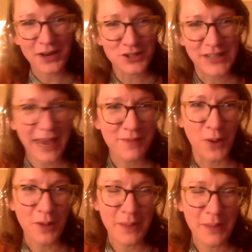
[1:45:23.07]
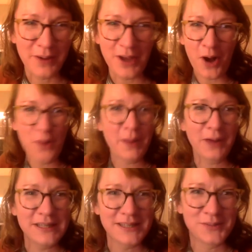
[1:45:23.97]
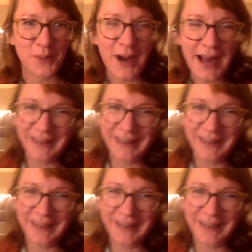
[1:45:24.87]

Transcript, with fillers: just gave you all my, all my reasons why.